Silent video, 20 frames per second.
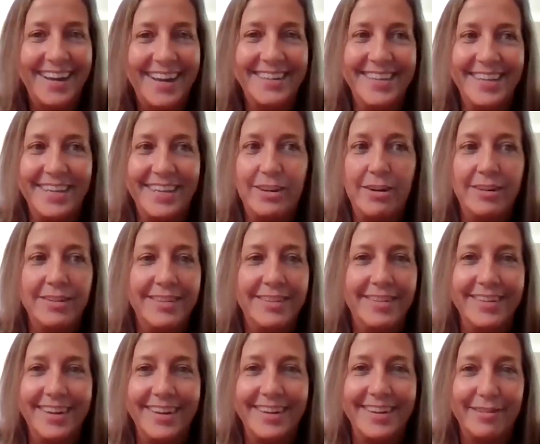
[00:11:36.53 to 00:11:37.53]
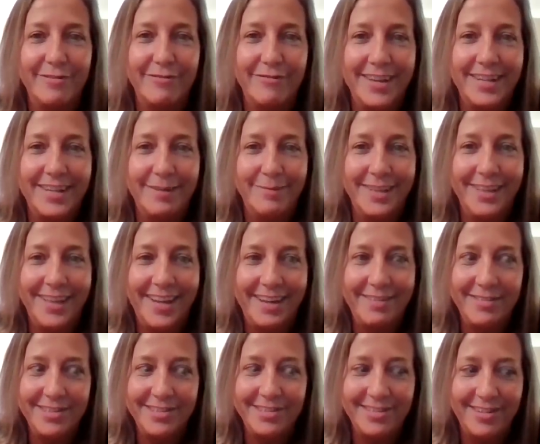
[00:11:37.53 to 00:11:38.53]
I was like, "Oh, they're not gonna find him
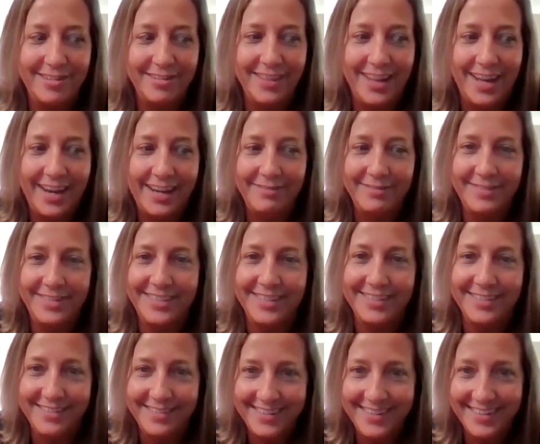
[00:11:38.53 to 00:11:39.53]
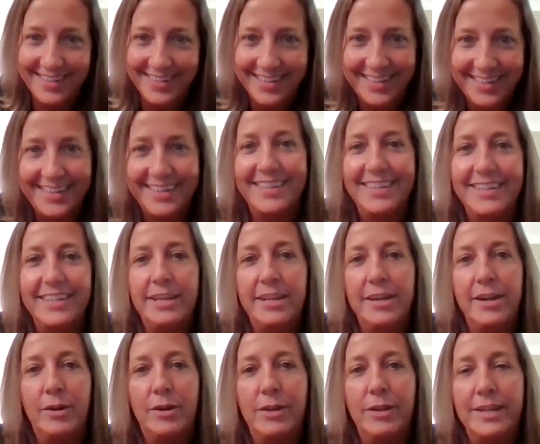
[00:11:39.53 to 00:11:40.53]
alive. There's no live children," you
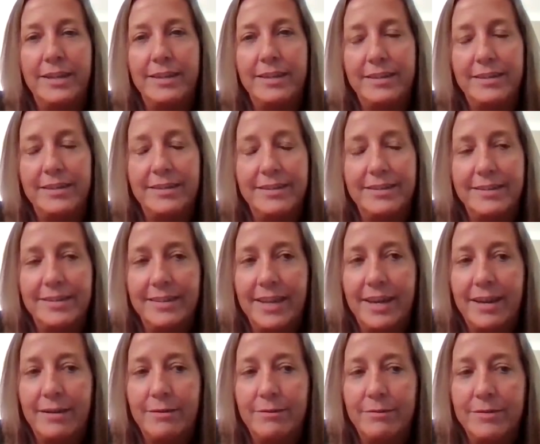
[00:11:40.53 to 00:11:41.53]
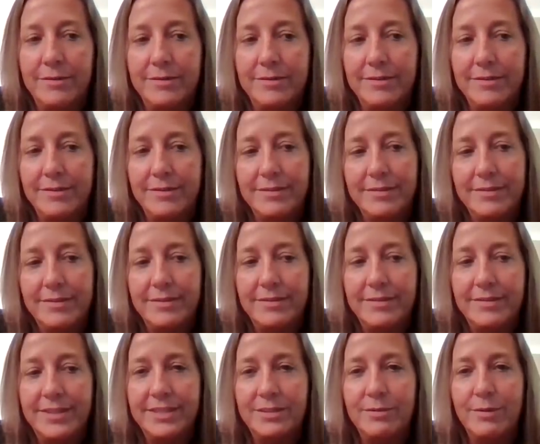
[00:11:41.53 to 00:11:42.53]
know, like that.
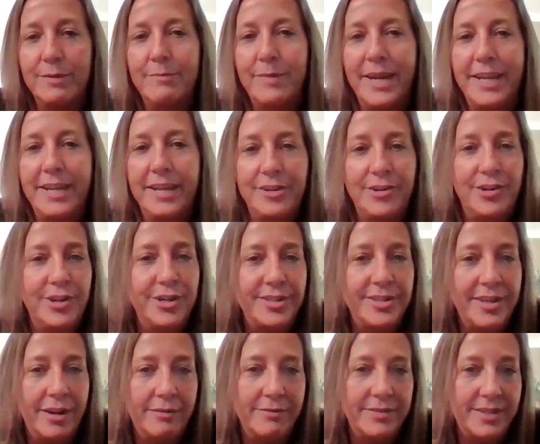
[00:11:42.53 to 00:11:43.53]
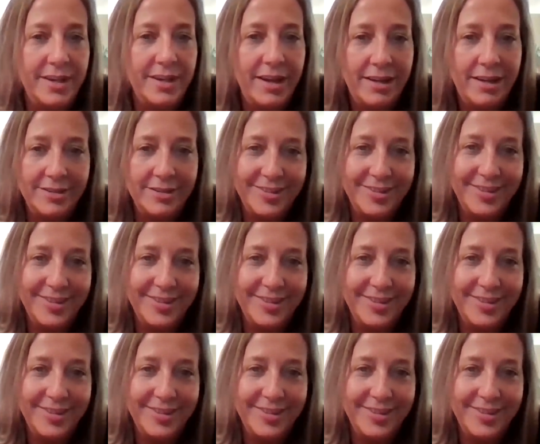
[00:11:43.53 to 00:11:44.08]
That's what my inner self says.